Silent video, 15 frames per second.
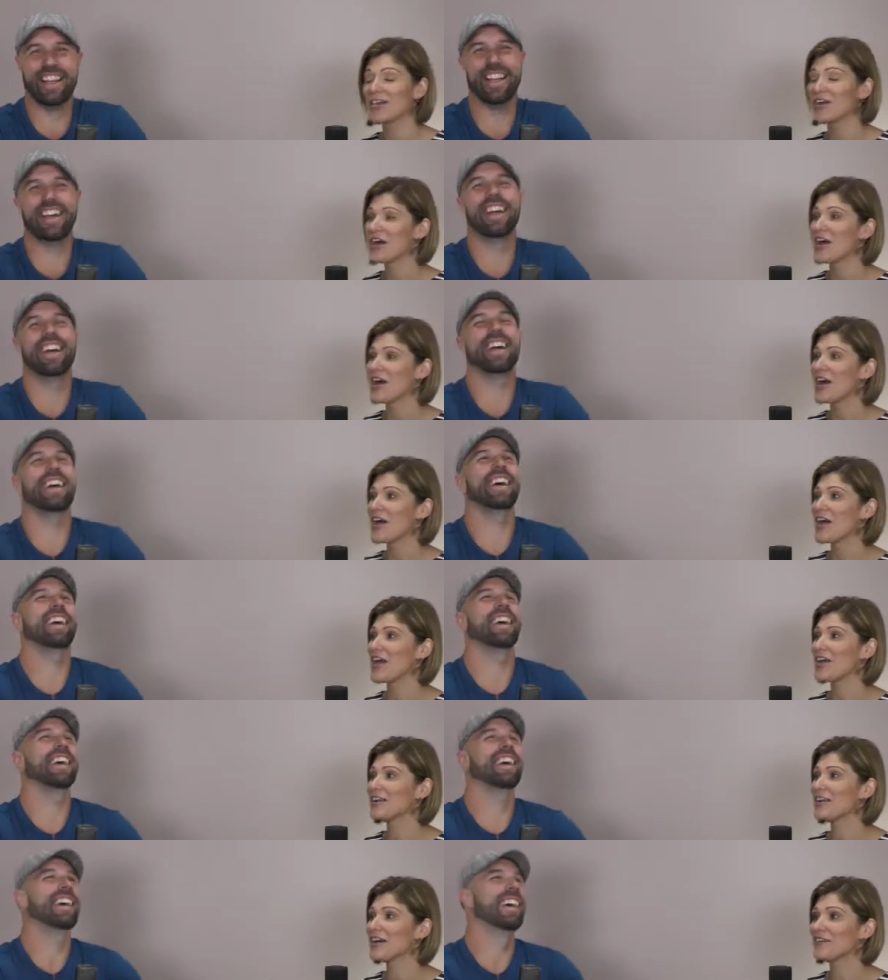
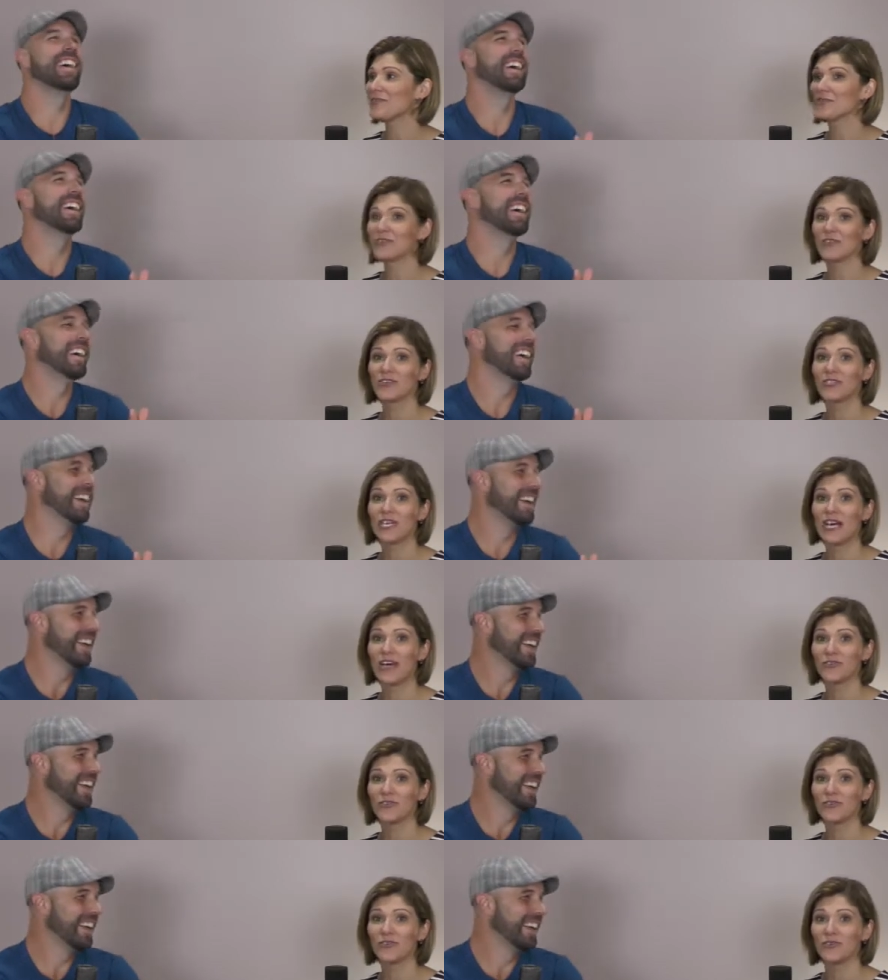Speaker 1: and I have learned
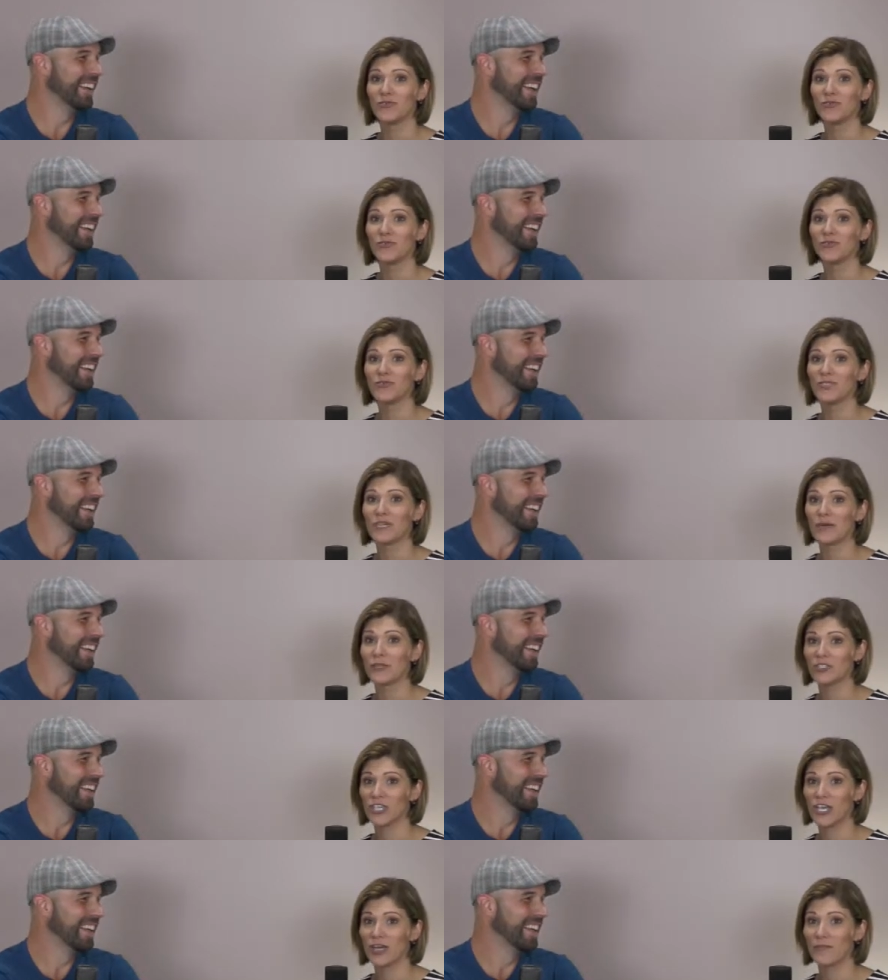how to
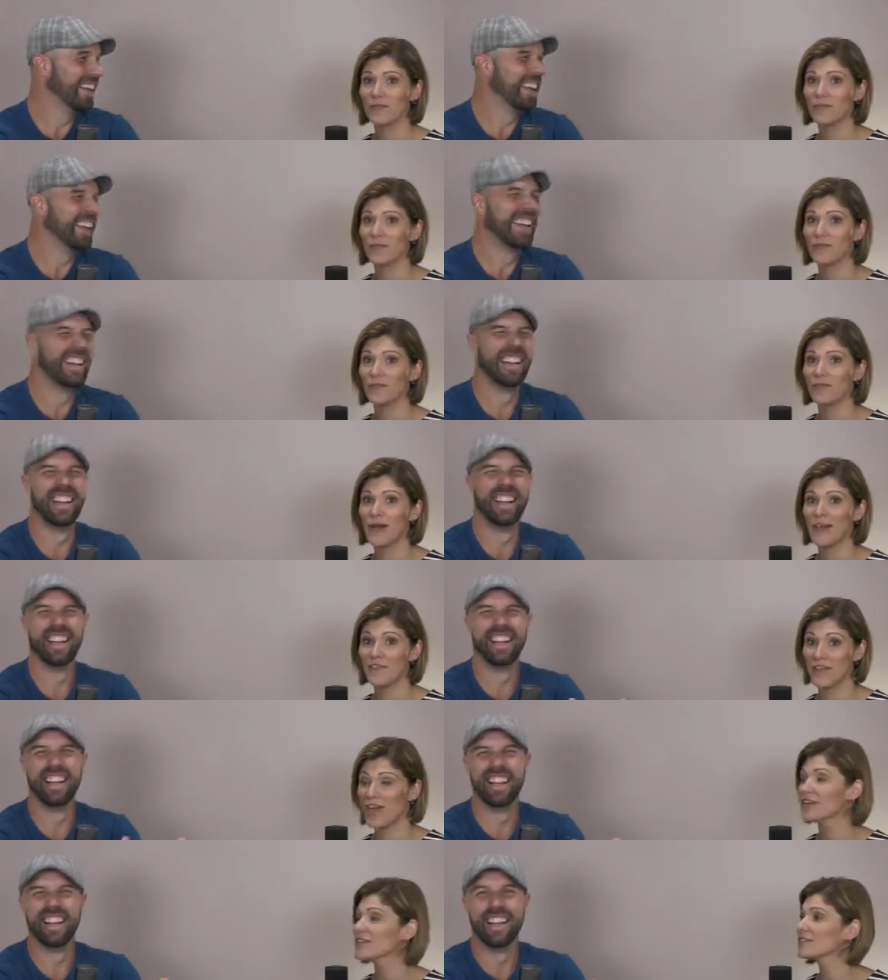double check my
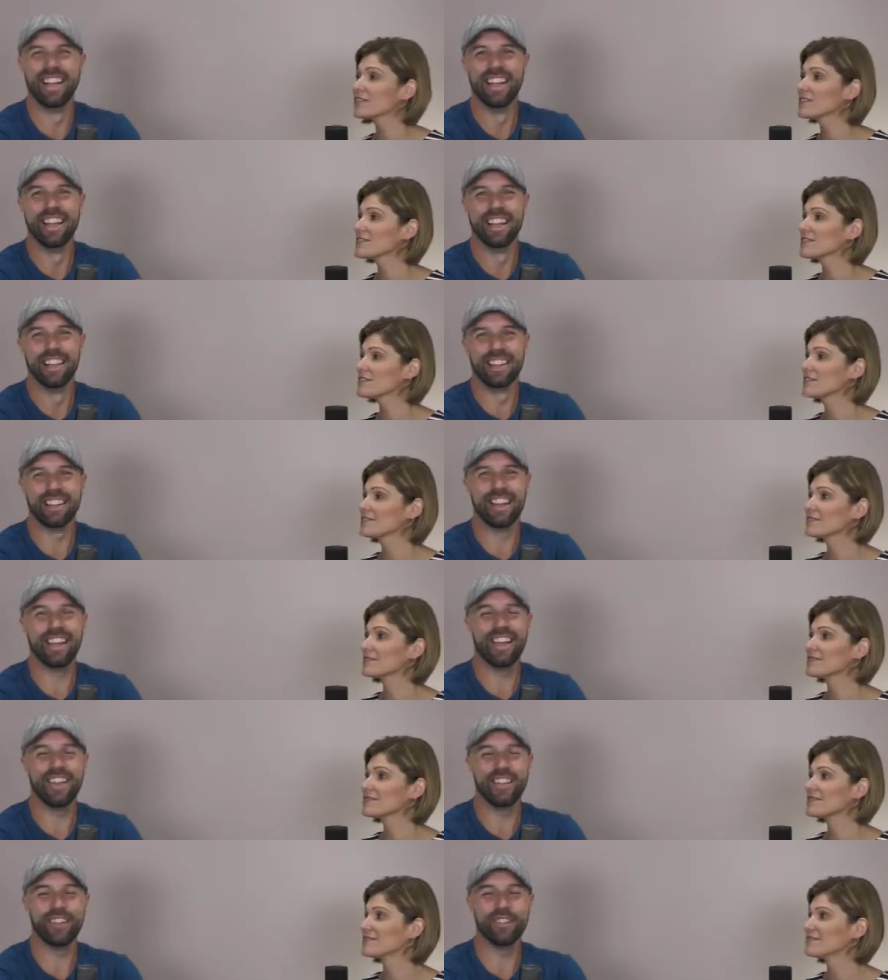facts.
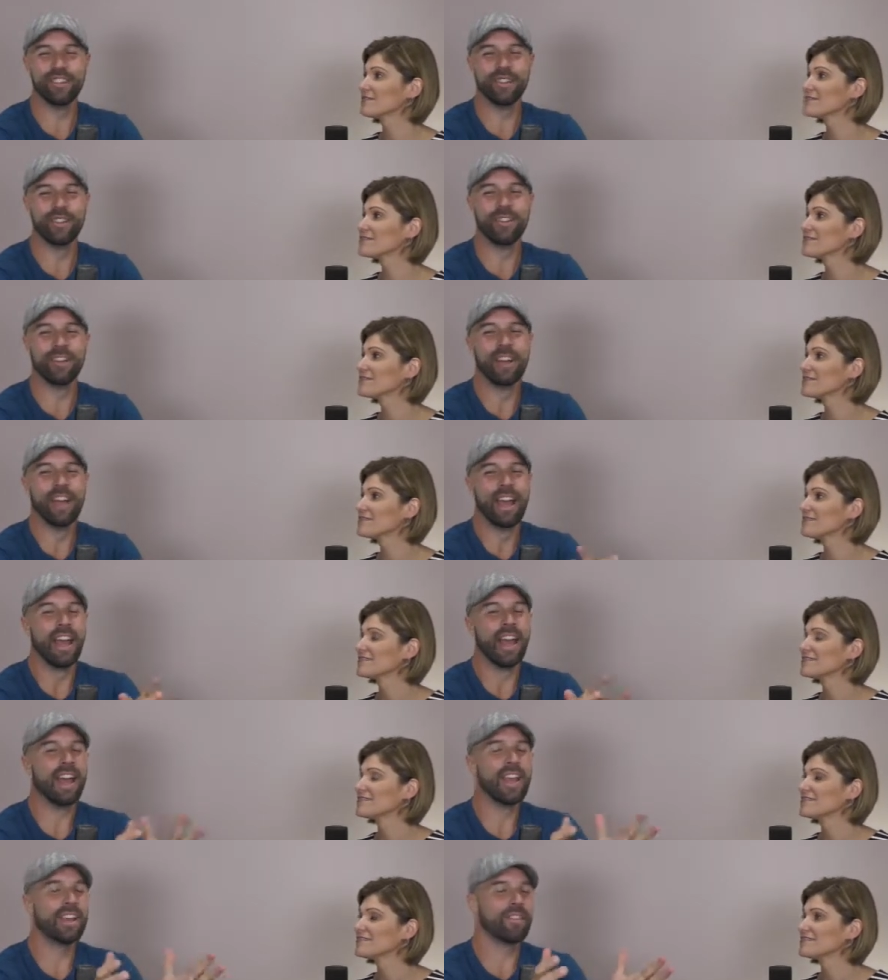
Speaker 2: Thank you, Google.
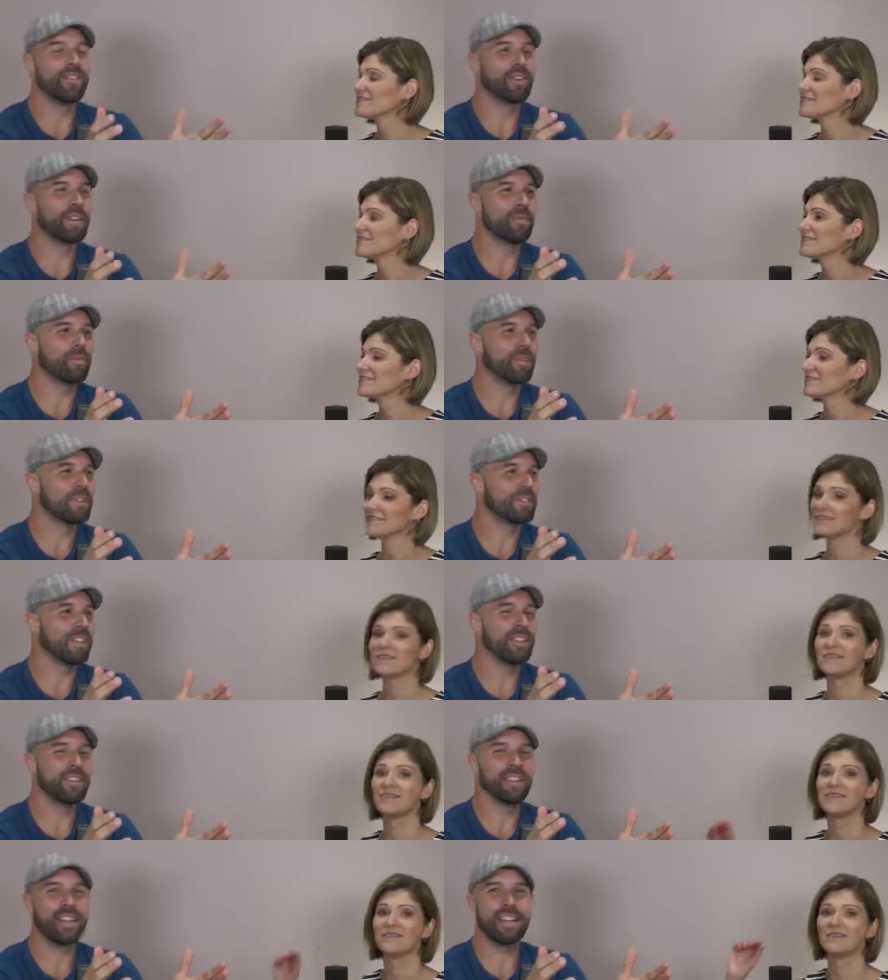Hey, we
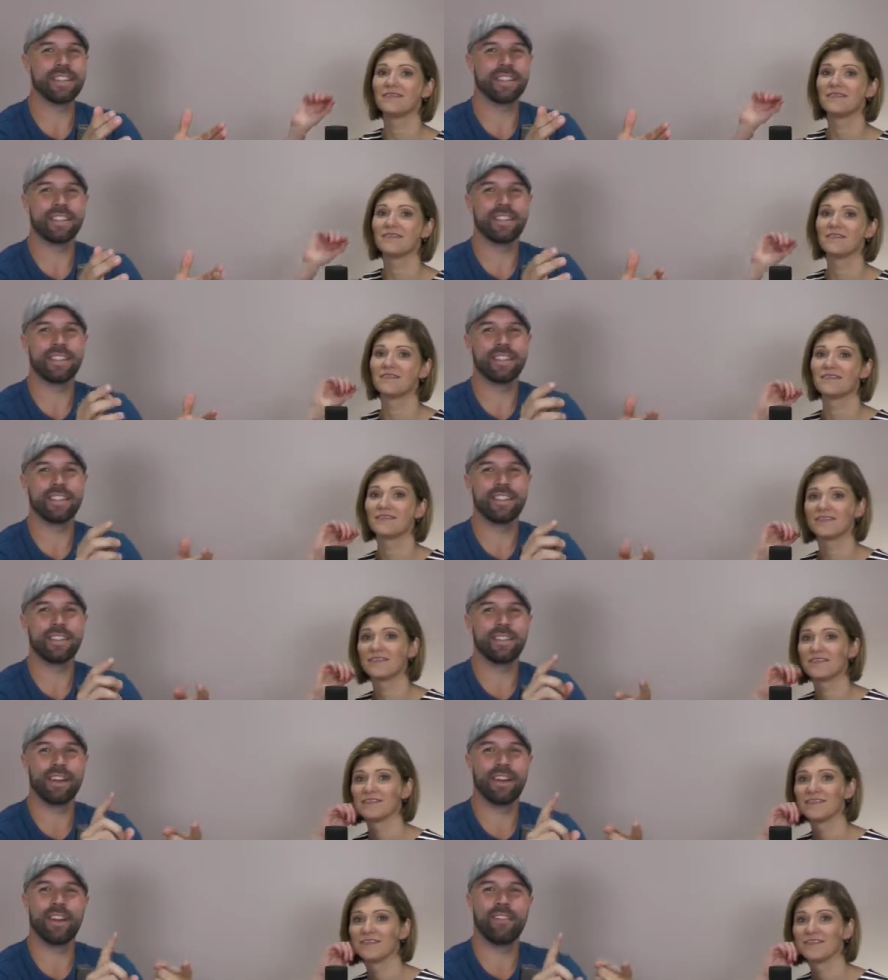appreciate you guys
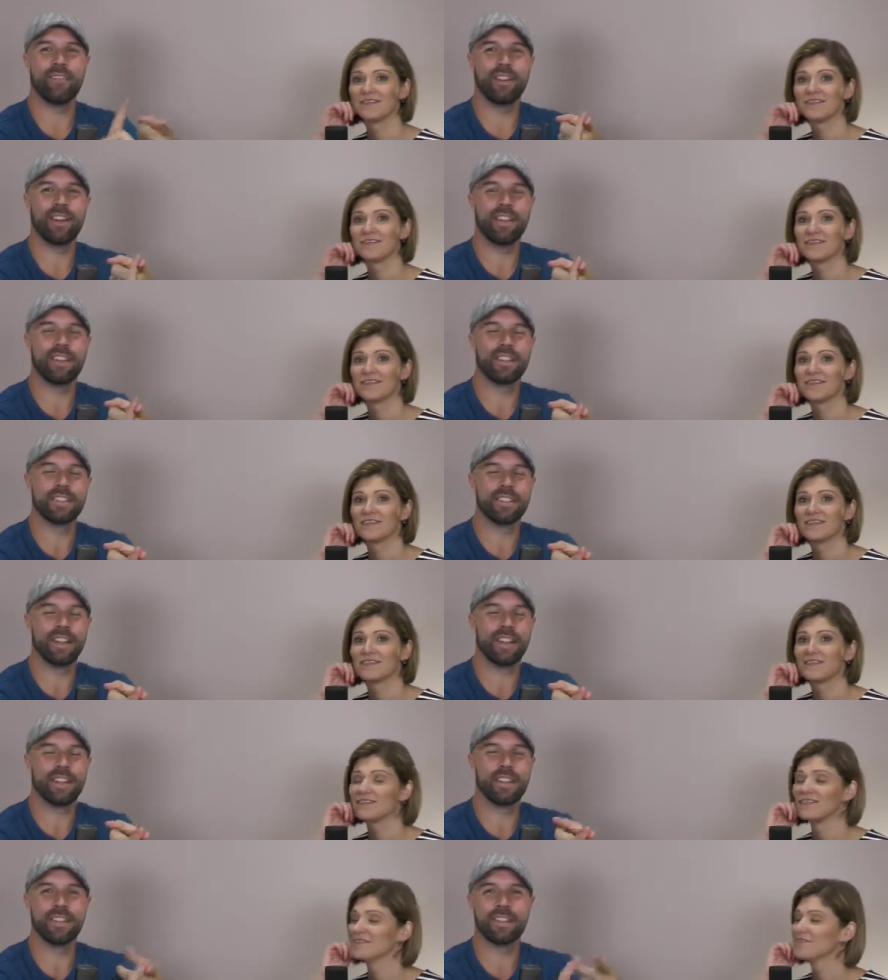listening. Uh, find us
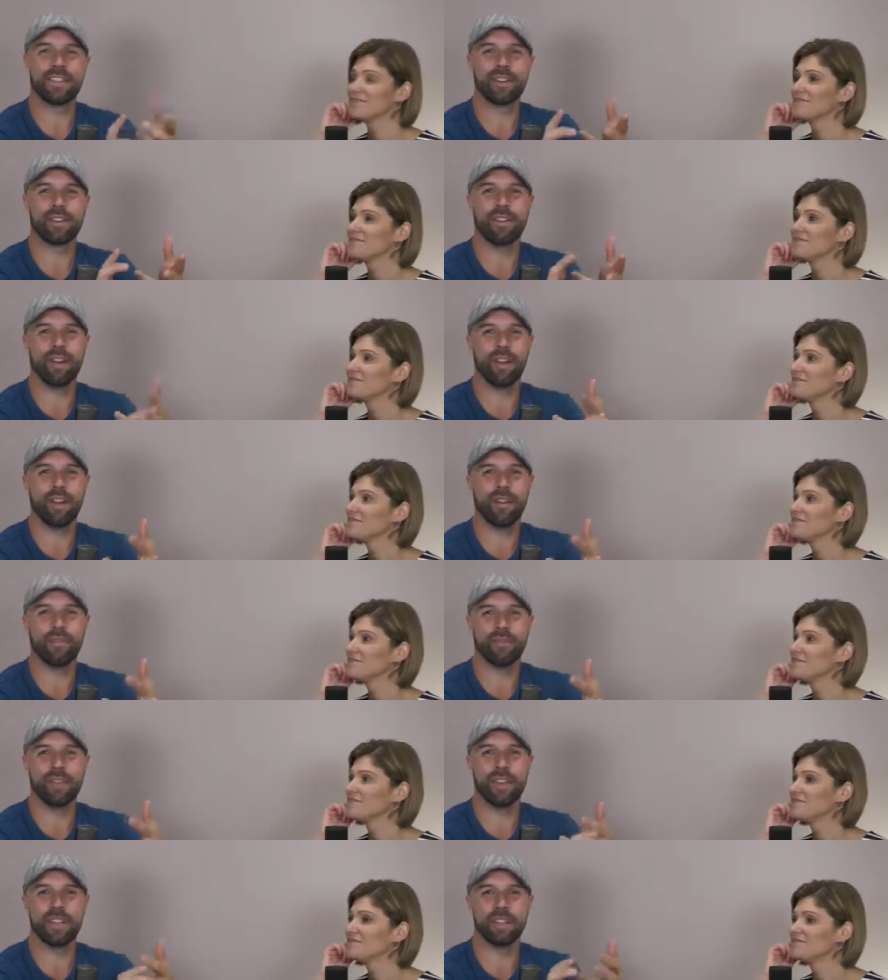on Instagram,
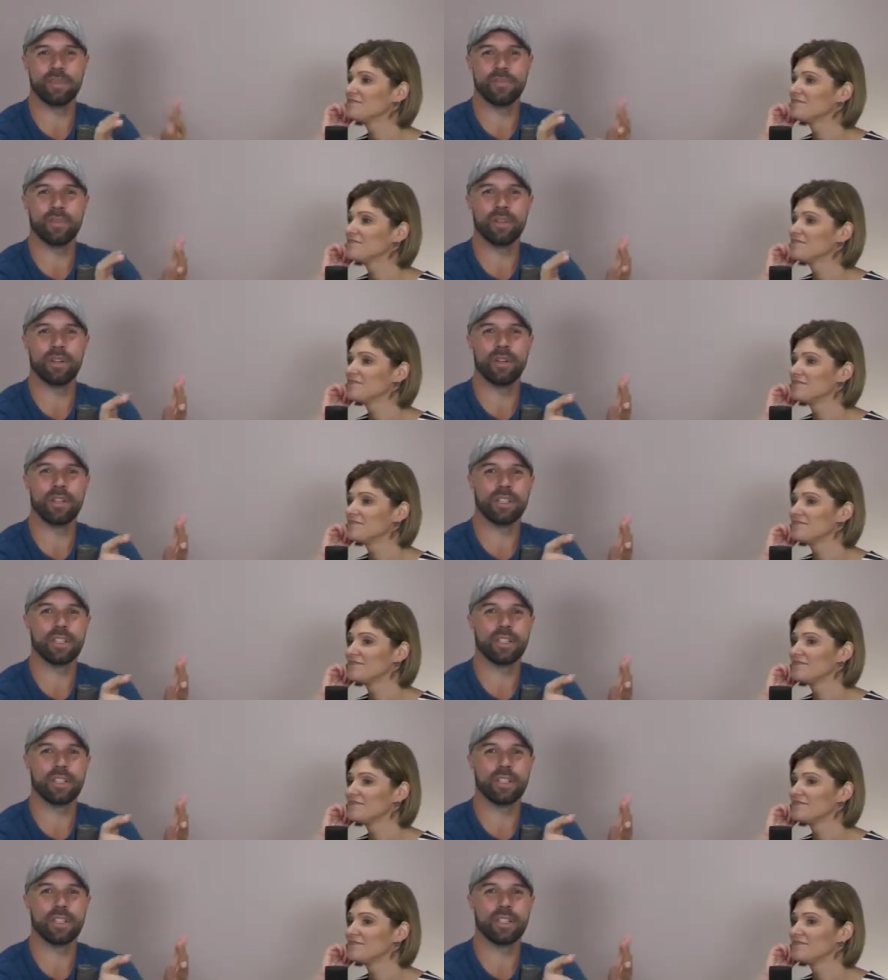Facebook.